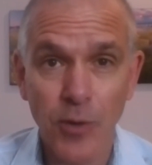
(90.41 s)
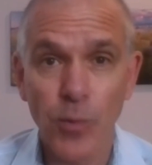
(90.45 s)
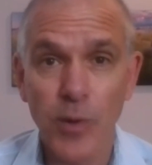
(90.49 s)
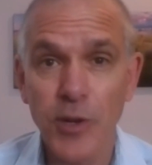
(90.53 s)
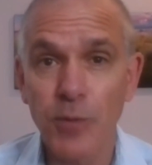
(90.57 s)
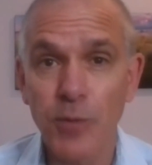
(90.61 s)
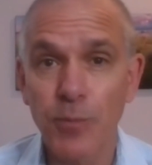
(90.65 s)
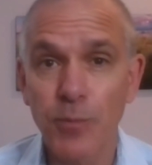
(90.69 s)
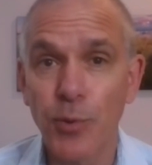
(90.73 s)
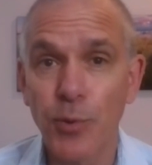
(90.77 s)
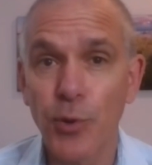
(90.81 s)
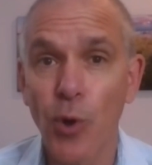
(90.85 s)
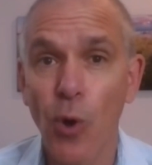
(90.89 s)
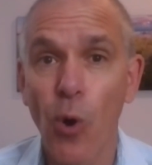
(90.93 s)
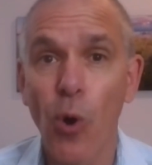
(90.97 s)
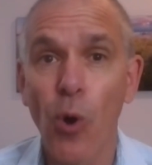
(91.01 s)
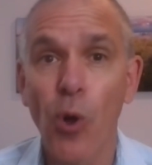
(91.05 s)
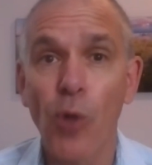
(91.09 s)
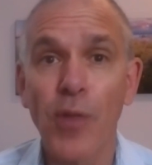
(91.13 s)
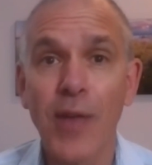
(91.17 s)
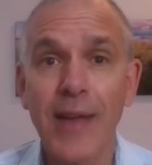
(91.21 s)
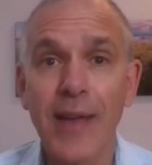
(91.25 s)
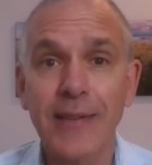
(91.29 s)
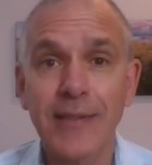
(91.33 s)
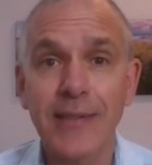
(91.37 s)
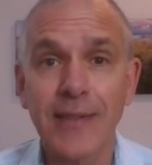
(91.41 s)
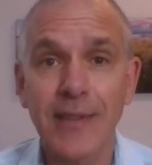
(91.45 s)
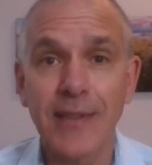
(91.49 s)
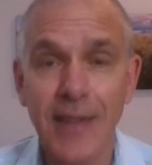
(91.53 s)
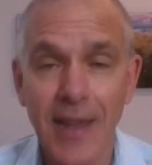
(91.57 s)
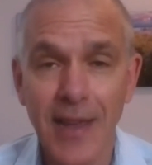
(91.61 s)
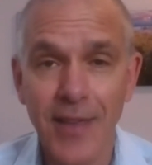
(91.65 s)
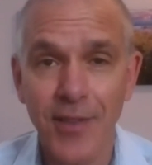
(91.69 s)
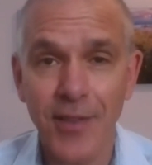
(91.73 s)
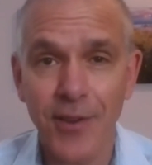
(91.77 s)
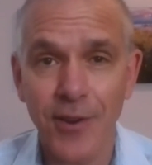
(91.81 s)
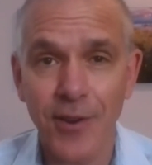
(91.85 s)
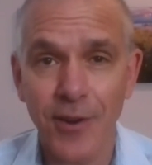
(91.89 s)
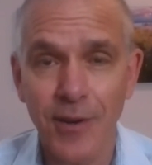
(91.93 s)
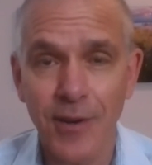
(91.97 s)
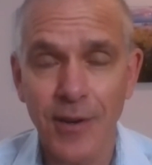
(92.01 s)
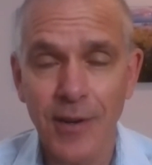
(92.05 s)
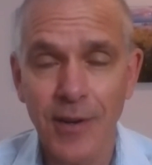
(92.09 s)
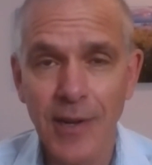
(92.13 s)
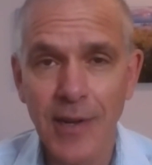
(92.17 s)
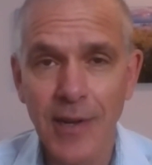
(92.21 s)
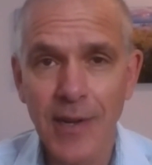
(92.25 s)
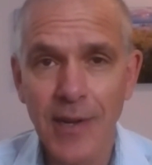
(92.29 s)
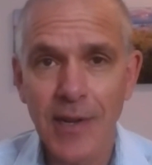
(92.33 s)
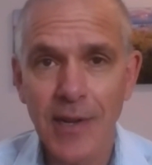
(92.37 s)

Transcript: When you put all that together,